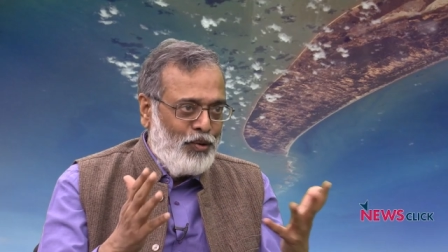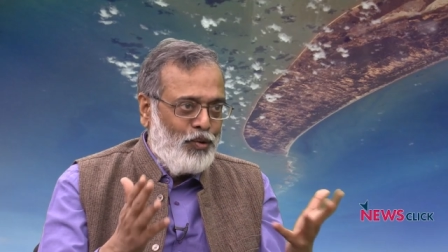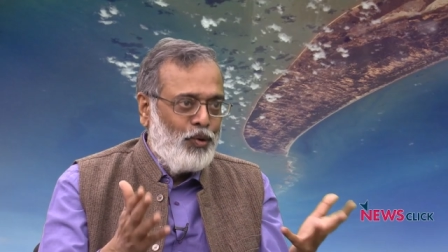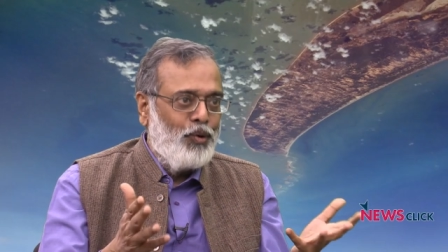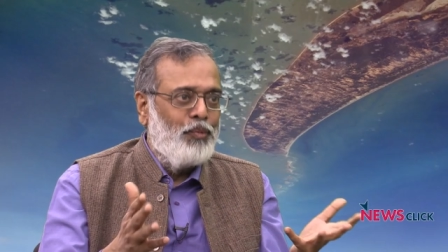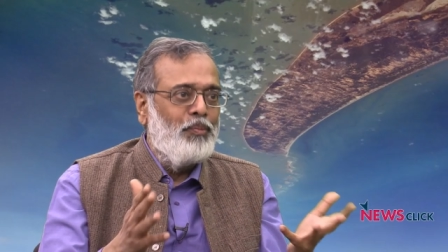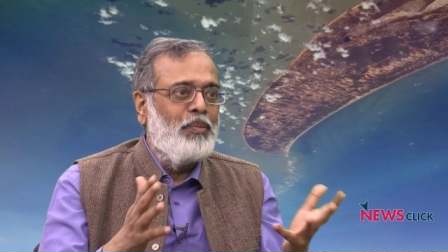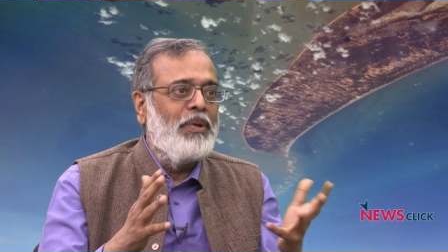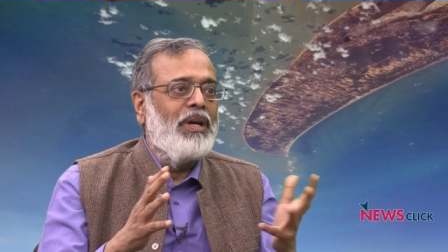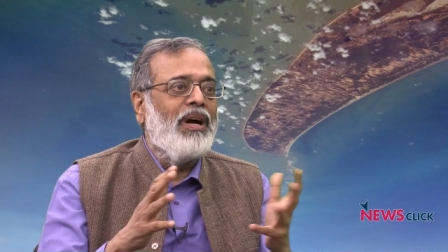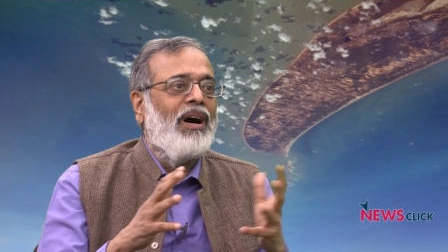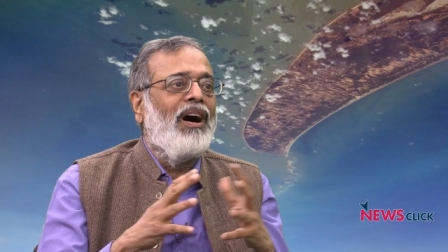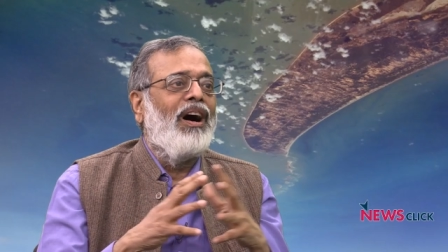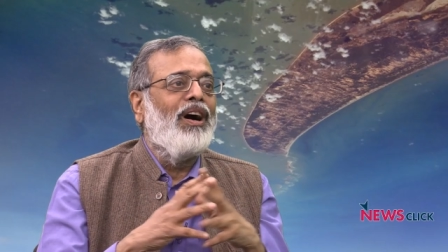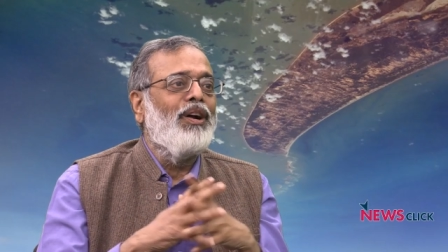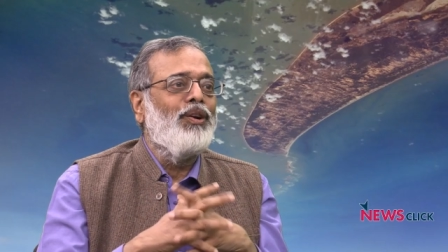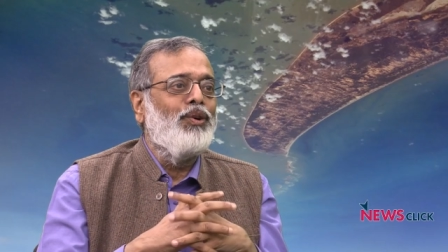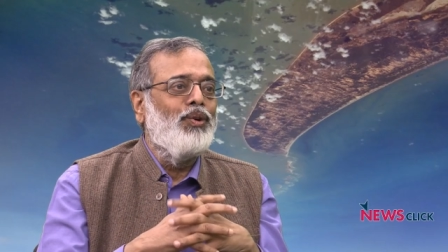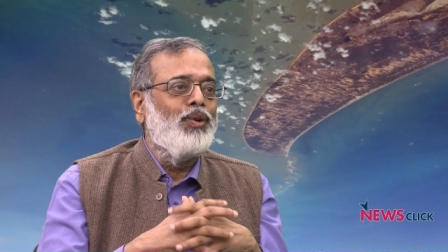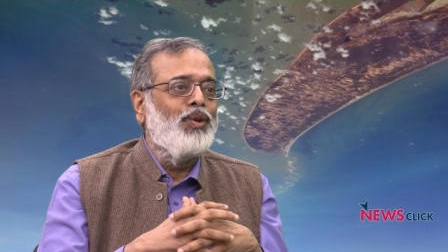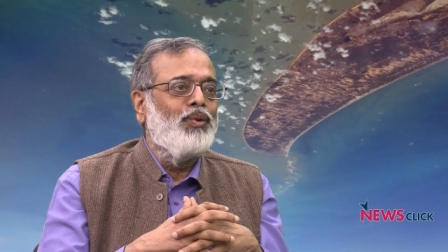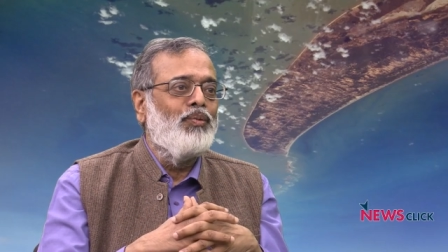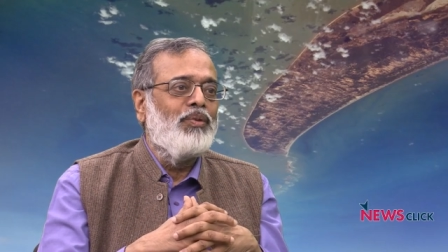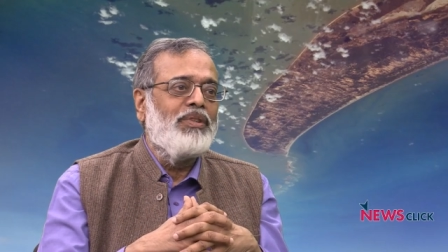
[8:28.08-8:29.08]
could be
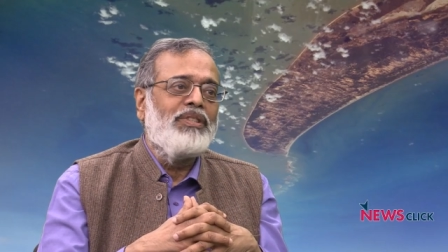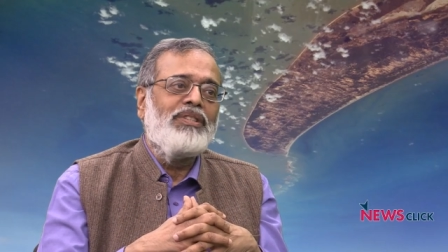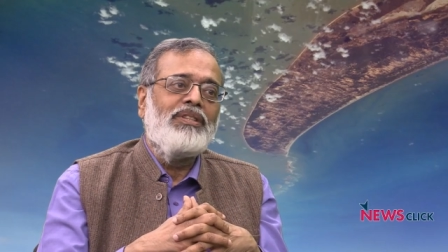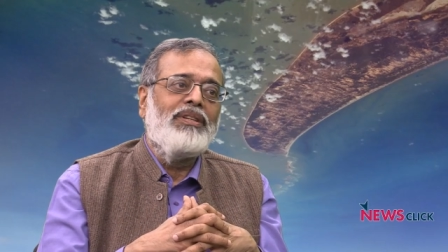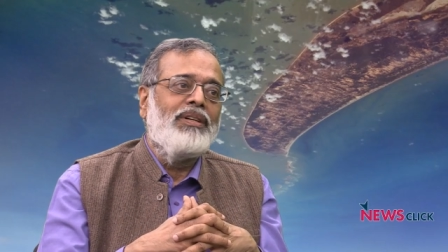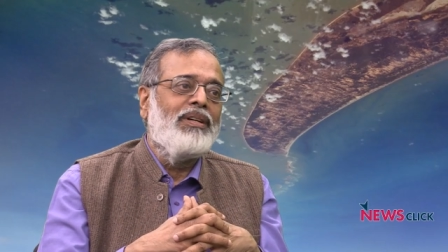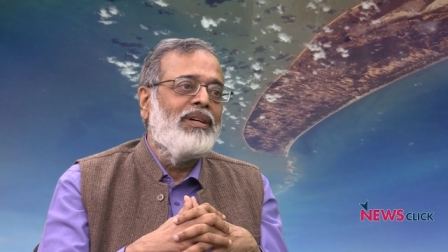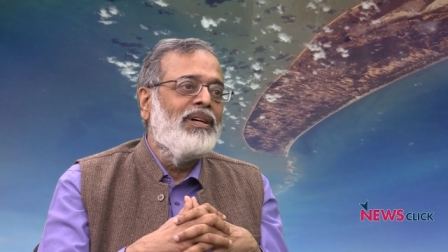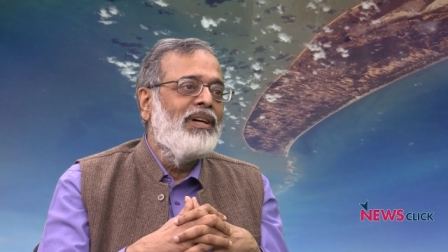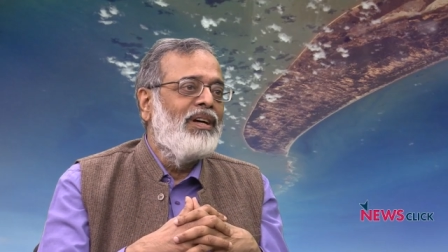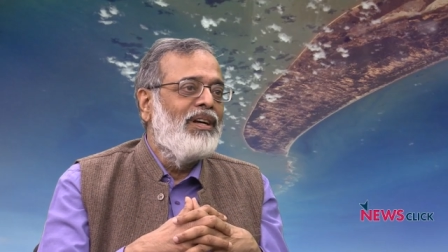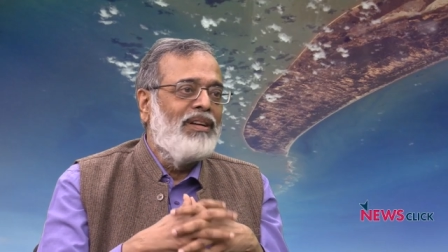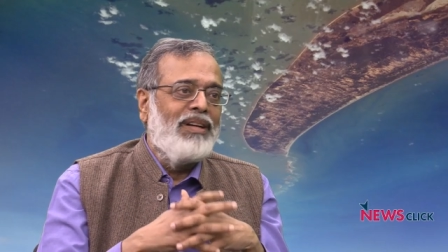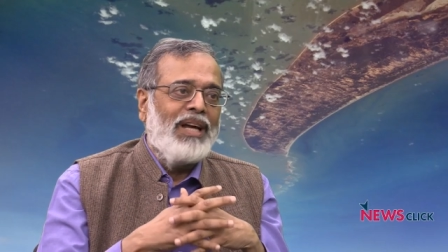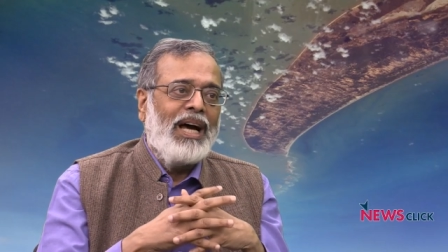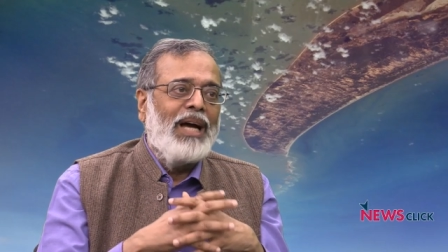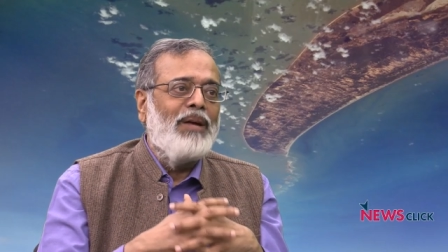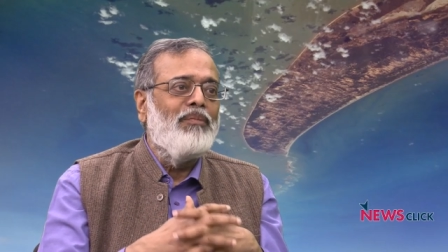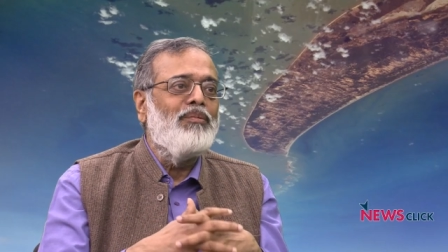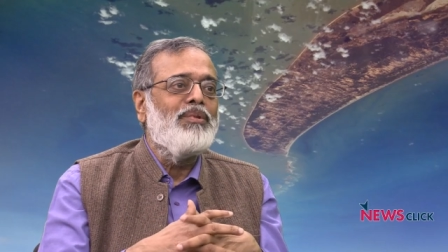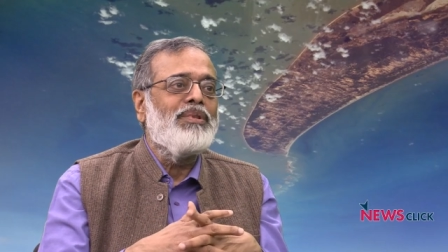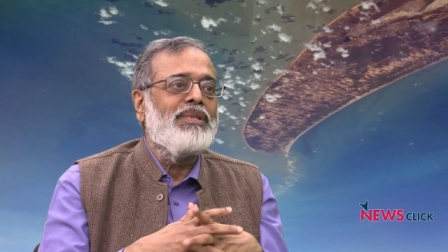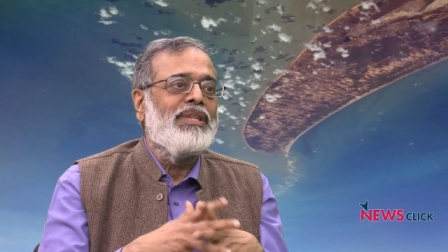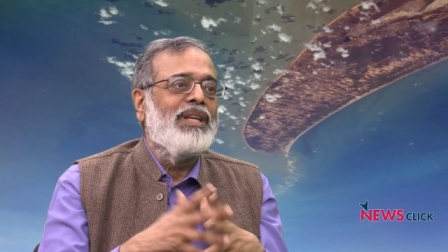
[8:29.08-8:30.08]
argued was the
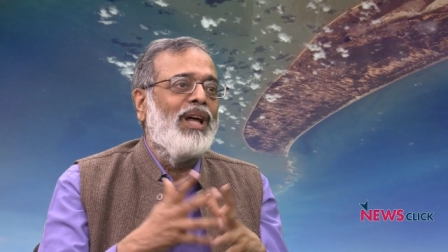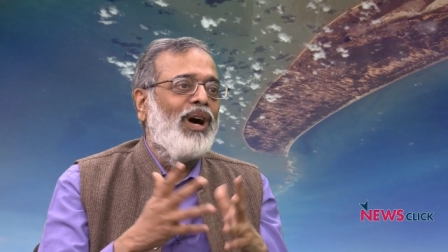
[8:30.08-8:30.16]
Times